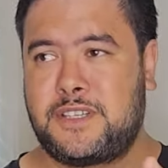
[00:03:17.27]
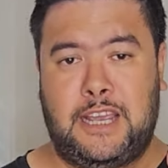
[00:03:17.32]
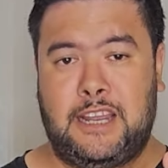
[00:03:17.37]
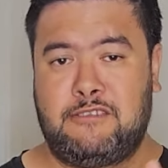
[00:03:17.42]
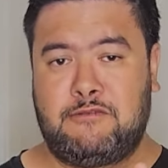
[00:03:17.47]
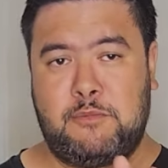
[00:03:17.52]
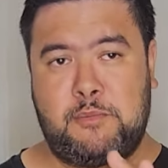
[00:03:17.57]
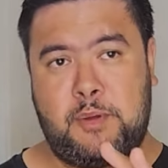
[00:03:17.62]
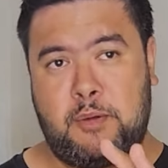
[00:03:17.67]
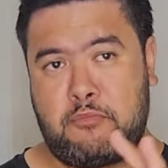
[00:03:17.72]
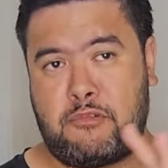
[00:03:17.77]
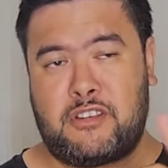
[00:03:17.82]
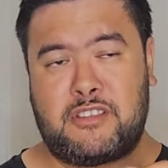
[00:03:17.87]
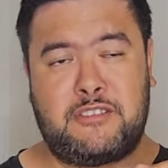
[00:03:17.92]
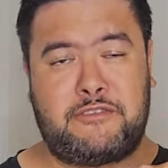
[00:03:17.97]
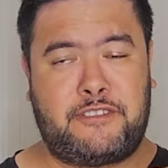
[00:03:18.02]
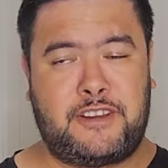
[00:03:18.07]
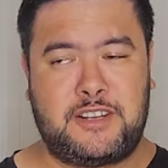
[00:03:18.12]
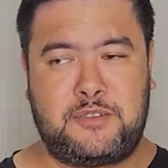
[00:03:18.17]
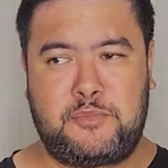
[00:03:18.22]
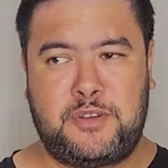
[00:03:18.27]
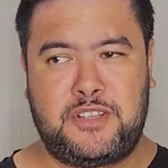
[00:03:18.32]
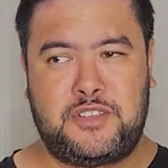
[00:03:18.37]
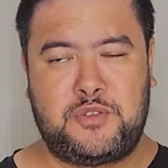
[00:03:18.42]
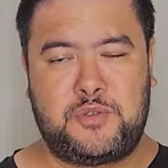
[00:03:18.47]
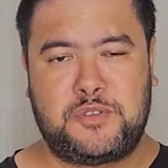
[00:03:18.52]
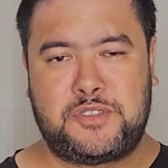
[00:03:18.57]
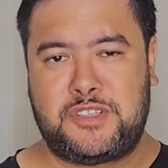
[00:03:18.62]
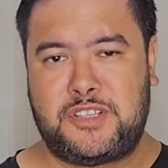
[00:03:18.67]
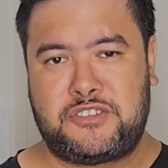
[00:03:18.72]
And remembering the
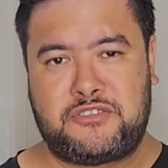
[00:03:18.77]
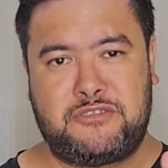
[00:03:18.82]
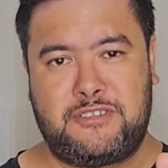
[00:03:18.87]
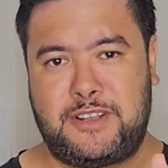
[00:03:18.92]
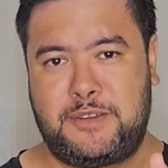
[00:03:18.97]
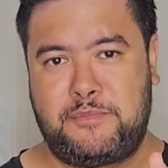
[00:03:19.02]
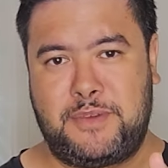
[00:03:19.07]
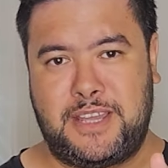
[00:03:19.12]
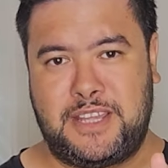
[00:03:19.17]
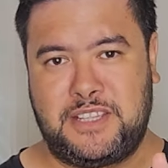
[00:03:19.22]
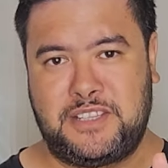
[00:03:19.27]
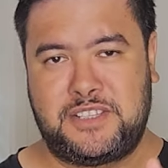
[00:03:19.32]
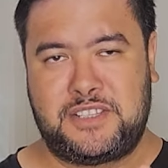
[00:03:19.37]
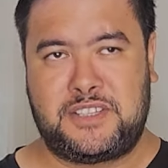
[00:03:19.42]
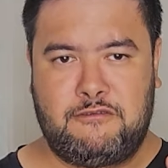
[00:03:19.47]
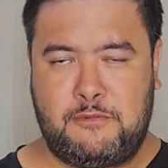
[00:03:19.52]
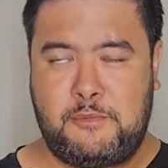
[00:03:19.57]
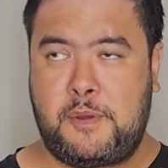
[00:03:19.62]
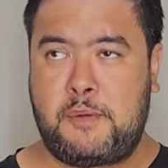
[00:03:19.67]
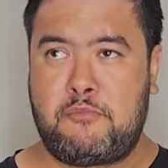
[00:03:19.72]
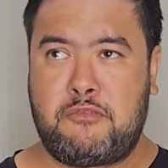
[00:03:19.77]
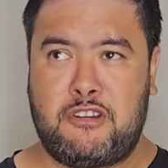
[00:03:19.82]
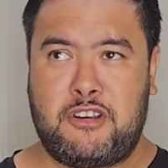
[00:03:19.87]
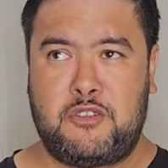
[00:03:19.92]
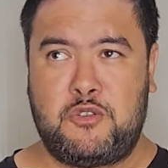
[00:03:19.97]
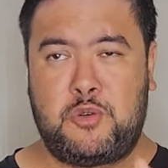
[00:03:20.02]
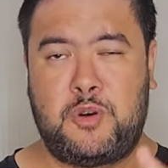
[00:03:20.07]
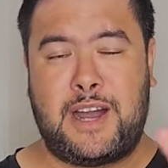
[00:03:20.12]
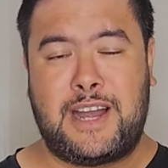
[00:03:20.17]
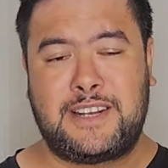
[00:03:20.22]
fundamentals literally means remembering
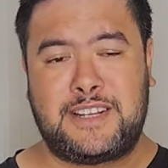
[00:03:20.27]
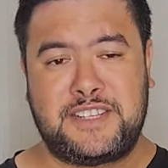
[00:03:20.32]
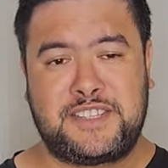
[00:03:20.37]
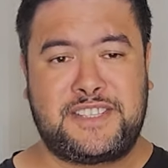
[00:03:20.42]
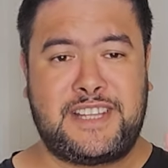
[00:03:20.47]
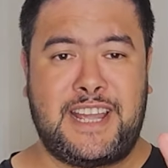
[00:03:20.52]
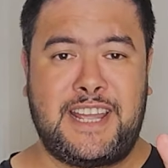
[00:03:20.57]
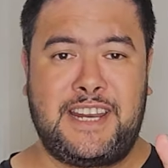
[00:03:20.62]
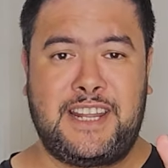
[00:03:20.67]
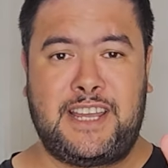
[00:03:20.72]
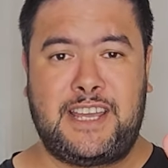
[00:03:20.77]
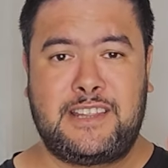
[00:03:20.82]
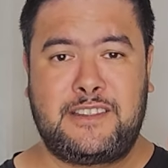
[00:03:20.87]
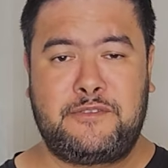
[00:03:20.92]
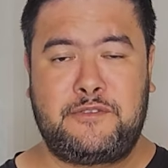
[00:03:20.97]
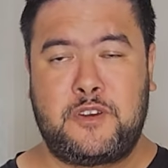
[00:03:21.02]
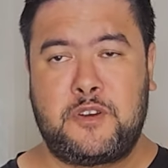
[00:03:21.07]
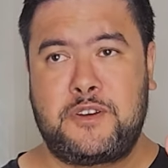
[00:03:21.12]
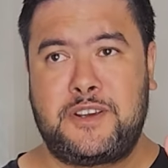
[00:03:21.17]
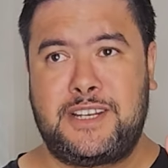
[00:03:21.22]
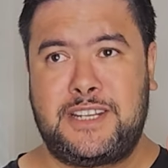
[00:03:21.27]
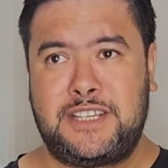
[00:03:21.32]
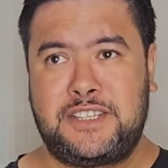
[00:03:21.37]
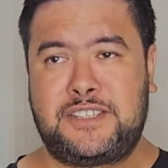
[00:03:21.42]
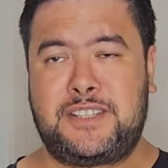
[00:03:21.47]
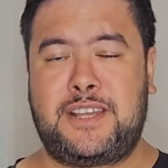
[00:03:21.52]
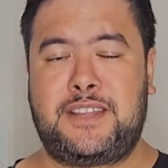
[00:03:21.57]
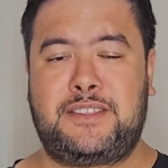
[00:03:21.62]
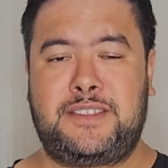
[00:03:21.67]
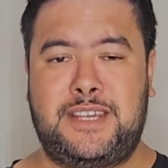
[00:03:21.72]
or understanding at the very least
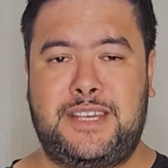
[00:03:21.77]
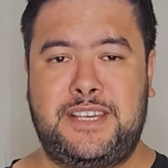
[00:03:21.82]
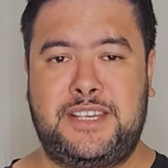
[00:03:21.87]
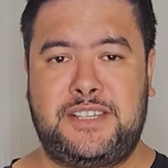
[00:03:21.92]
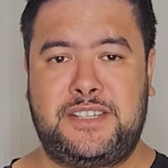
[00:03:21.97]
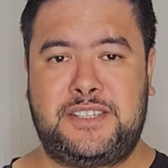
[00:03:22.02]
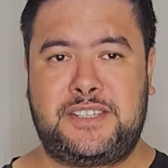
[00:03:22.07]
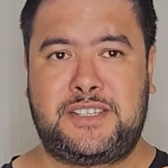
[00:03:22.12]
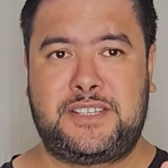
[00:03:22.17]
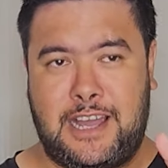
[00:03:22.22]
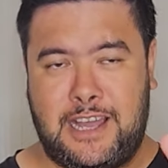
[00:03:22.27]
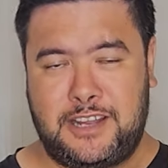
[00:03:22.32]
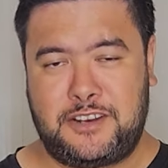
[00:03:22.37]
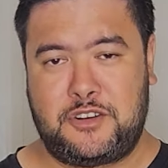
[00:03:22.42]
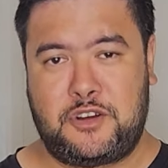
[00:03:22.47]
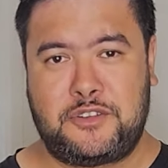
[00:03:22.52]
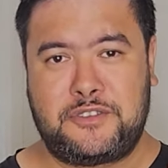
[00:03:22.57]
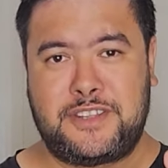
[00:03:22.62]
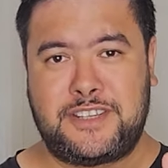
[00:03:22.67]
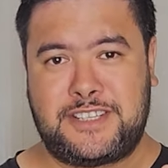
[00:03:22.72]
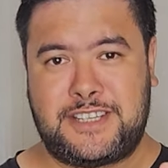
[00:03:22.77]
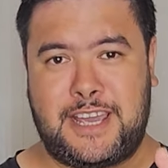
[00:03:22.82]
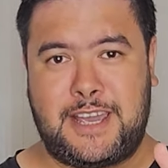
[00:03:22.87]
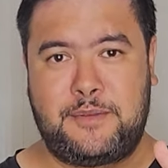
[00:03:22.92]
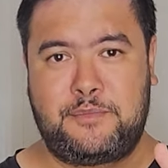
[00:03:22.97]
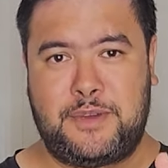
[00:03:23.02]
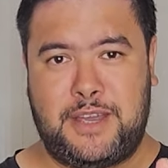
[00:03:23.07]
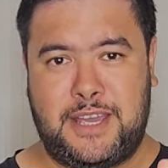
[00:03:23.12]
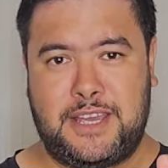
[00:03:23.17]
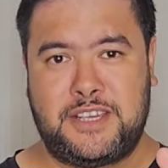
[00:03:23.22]
that these are not the
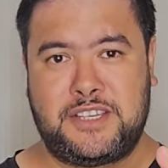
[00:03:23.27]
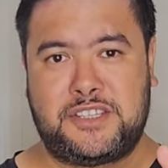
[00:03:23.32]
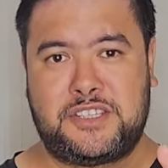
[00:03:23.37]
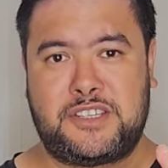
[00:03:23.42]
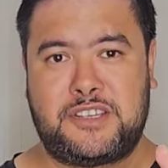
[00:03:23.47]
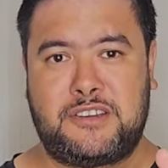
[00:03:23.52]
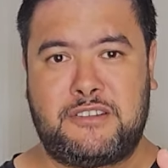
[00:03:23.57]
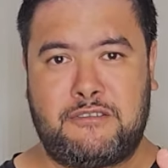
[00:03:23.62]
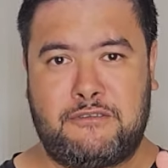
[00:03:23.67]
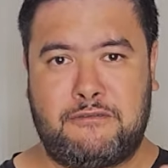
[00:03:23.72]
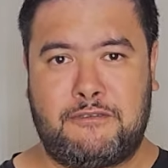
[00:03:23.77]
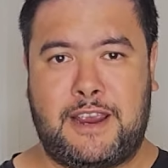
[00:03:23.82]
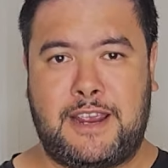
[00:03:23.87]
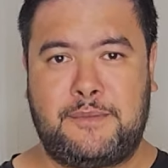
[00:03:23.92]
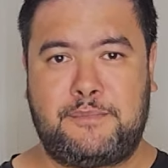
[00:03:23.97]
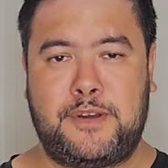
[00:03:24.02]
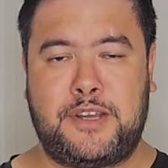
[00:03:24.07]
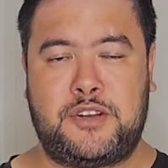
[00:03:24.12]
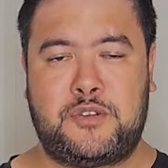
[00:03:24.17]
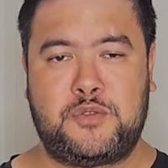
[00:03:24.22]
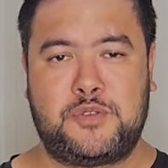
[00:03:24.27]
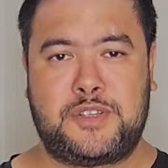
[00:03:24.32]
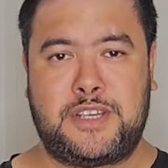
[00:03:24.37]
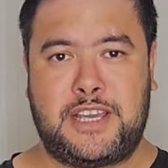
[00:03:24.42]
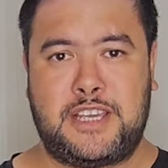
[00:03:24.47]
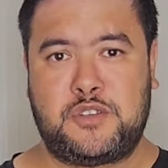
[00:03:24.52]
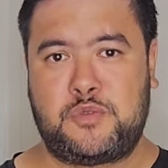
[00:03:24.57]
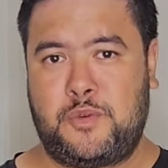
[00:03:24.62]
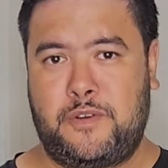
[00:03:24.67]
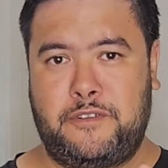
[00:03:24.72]
same as raid battles
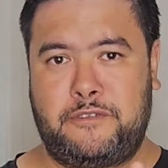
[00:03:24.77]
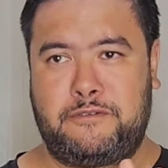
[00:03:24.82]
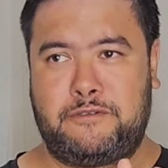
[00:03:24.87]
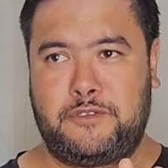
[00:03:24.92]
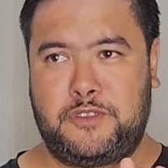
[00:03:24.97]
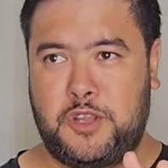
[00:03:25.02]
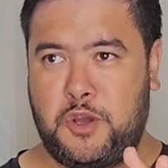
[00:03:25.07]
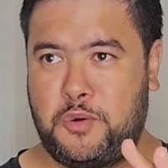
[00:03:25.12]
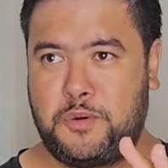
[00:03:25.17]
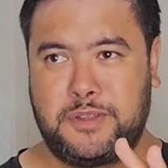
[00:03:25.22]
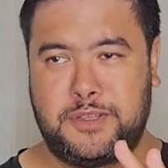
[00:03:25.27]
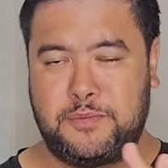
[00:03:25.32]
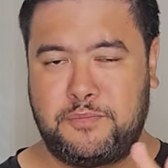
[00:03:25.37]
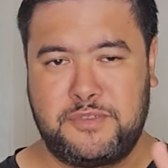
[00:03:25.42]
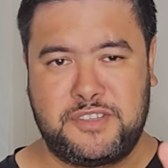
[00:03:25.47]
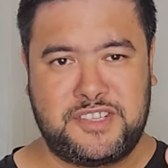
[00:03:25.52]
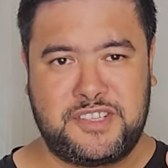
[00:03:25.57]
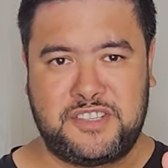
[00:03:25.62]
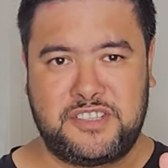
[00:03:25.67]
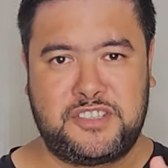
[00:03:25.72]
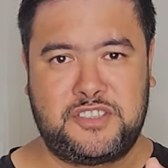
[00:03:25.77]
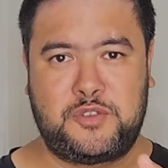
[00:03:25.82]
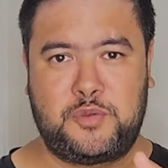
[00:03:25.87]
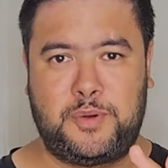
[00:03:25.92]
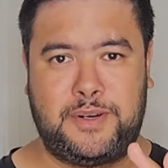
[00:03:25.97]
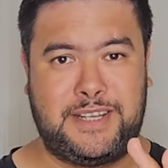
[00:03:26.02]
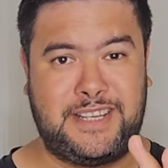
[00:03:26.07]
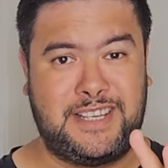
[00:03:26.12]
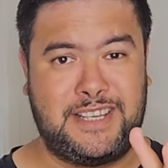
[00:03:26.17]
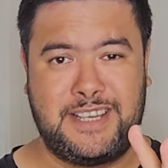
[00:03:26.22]
as we have known them since
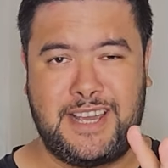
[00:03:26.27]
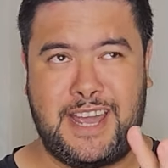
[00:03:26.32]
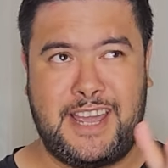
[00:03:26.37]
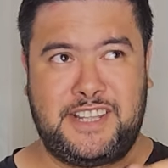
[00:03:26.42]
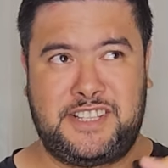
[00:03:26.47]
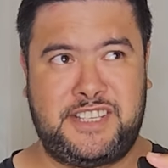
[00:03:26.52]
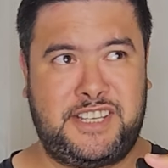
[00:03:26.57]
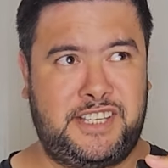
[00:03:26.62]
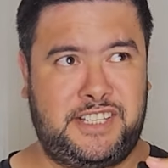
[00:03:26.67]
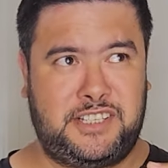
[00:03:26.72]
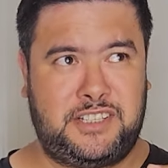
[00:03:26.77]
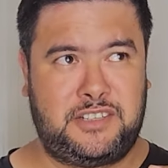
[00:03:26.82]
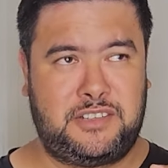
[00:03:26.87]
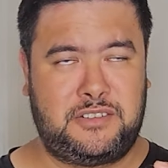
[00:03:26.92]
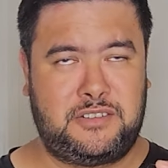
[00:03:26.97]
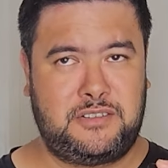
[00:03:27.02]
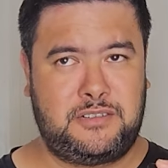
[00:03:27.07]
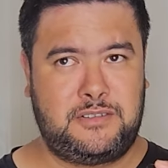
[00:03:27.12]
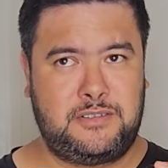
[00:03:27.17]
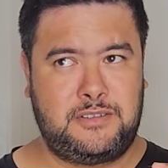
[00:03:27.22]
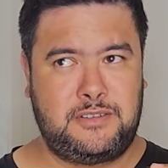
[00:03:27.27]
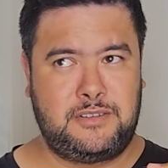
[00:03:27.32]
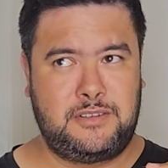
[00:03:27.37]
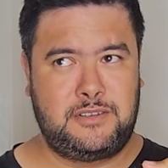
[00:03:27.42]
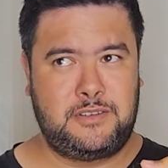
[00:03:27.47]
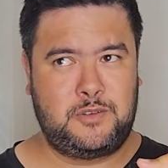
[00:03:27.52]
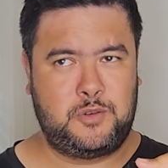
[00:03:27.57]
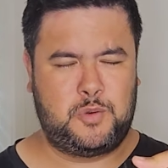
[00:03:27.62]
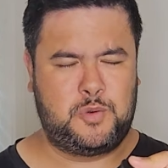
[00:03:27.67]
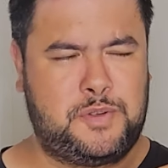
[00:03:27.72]
2018
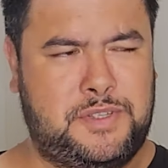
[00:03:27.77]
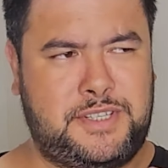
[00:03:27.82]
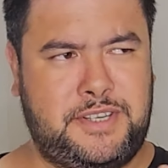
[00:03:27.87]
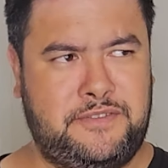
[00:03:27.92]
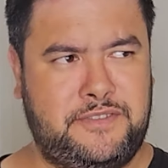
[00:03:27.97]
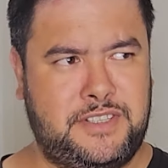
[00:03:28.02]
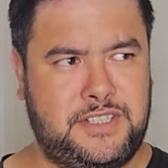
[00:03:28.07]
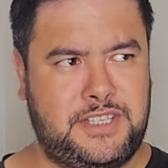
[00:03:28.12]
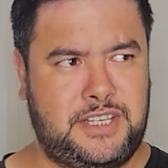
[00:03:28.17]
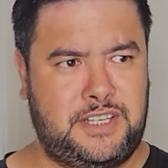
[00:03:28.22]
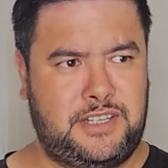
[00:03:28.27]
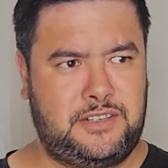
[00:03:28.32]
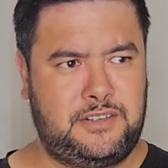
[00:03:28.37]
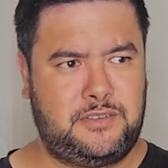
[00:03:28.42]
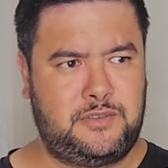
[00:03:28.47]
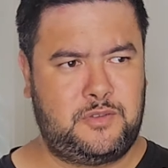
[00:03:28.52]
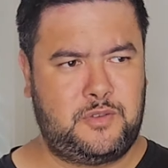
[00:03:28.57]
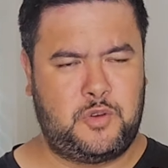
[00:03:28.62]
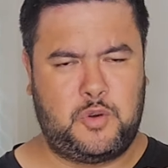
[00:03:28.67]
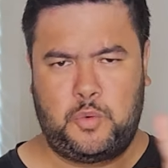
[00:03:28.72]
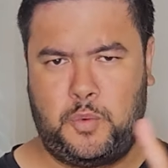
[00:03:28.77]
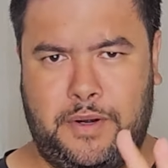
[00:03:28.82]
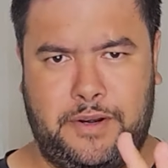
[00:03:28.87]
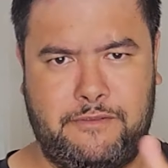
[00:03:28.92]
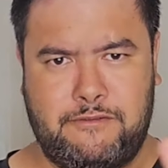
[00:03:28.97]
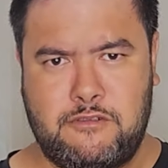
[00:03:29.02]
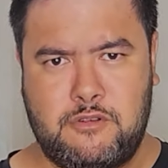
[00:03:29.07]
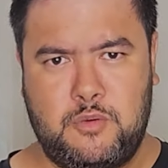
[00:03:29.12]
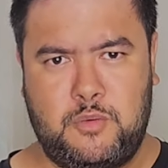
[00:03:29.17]
or 17 or whenever it